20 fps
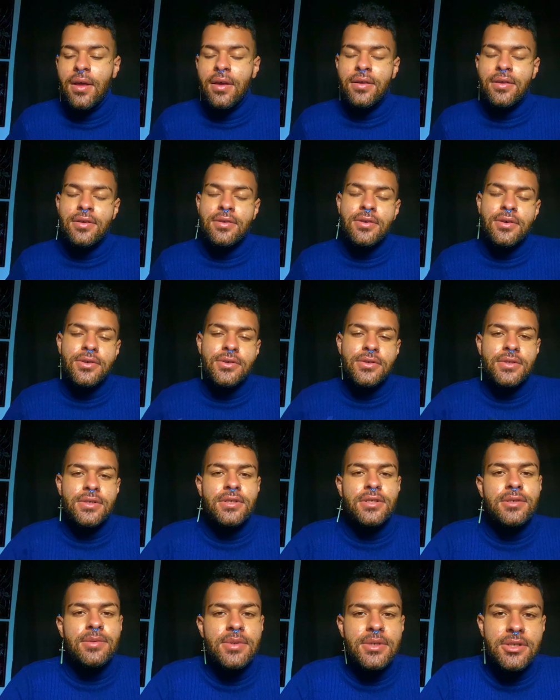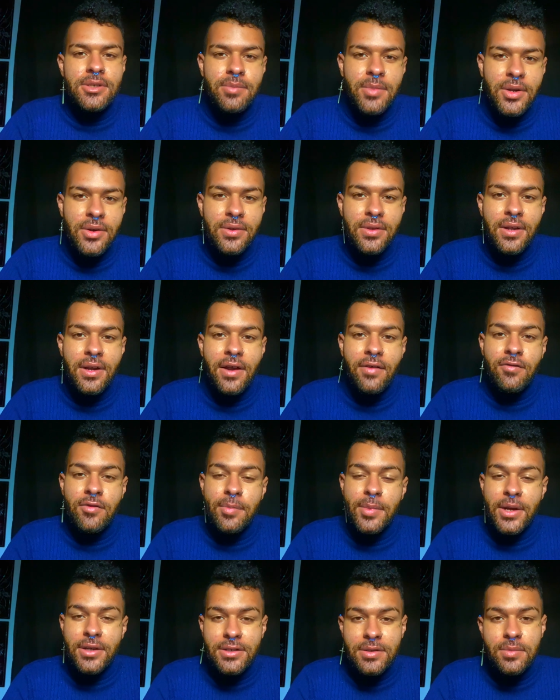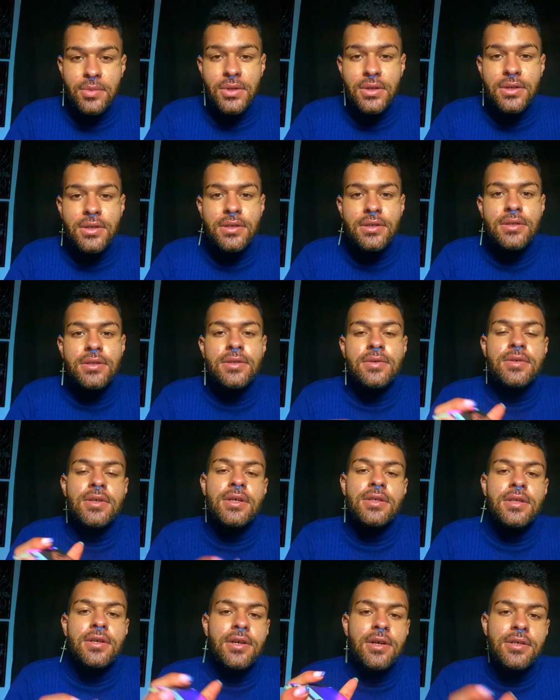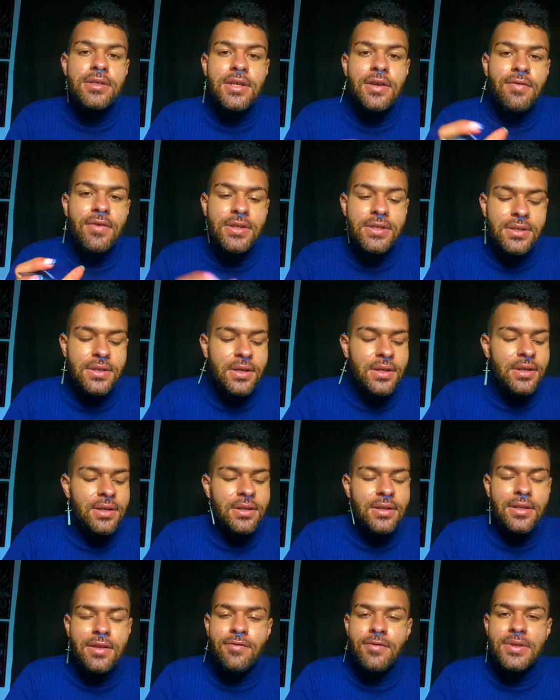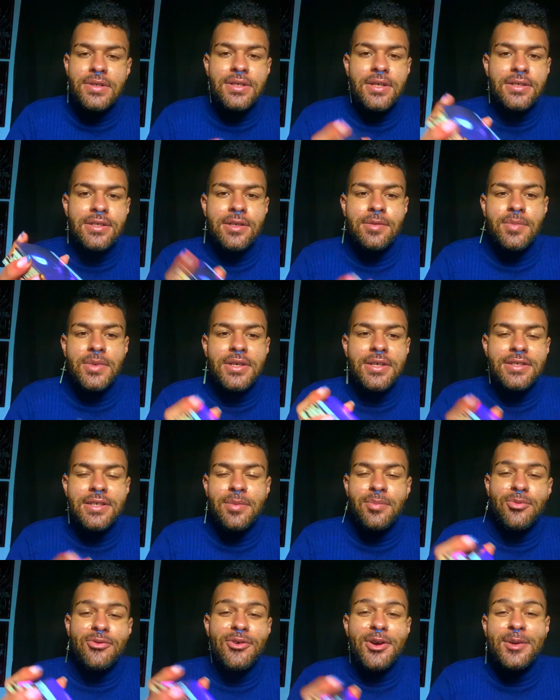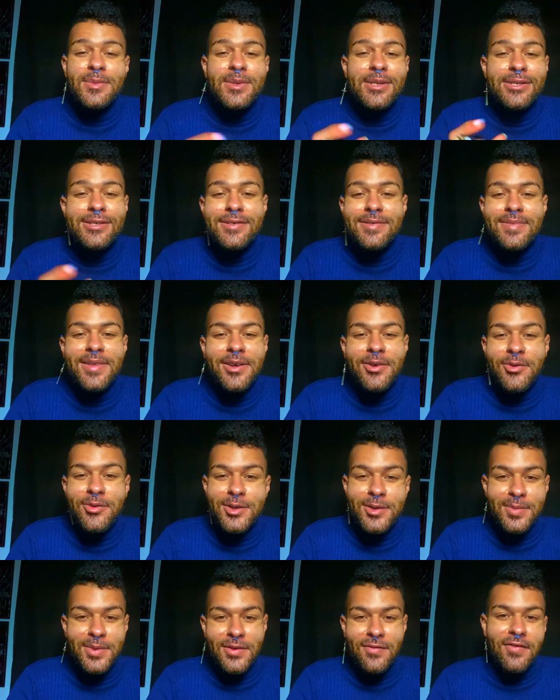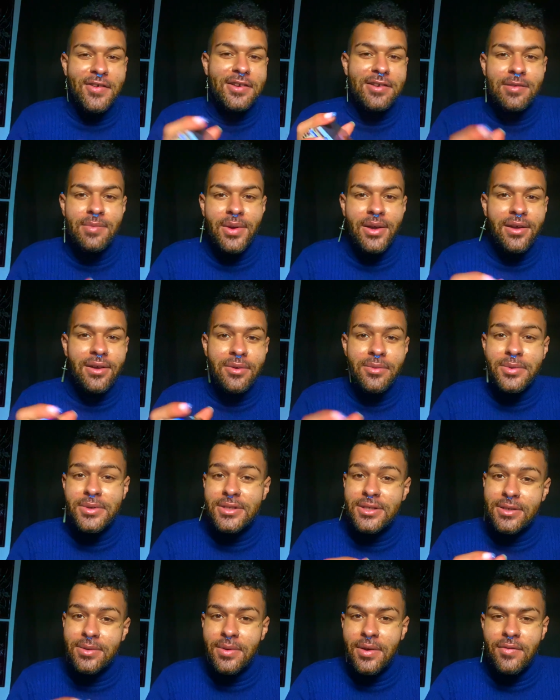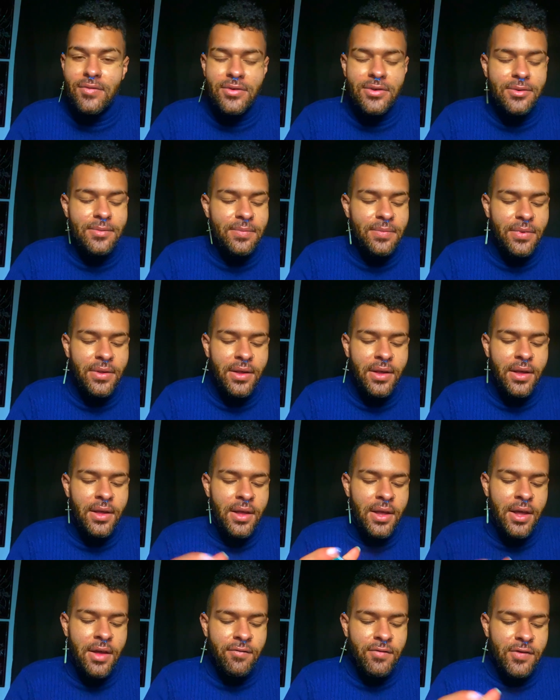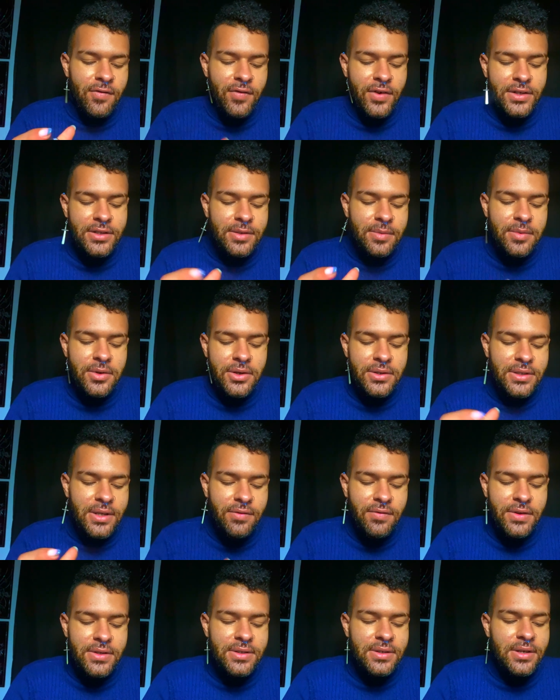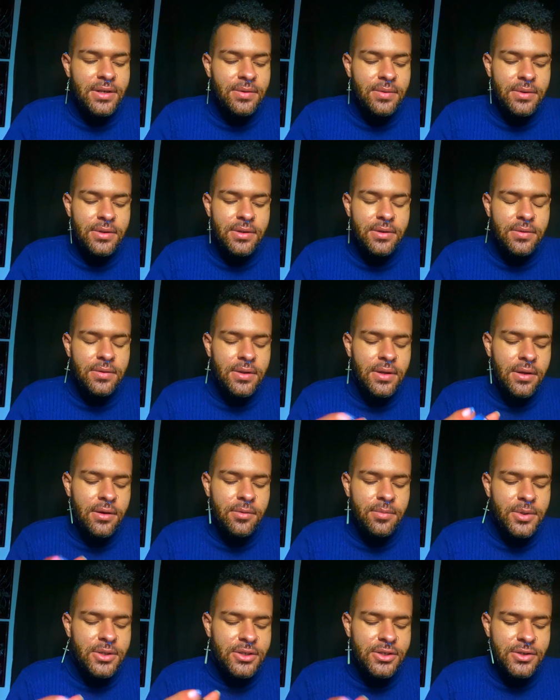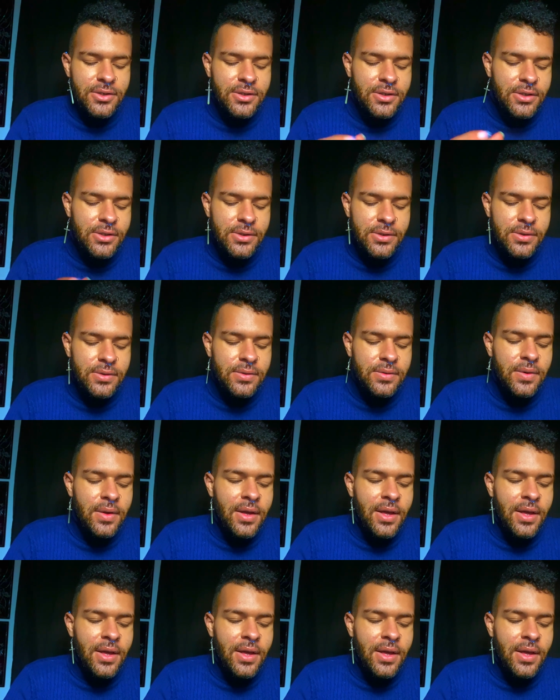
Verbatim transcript: You know your situation better than I ever possibly could so take the cards that resonate and leave what doesn't because I promise you I'm not going to be offended by it whatsoever. If you find some cards that resonate with you, Leo, be sure to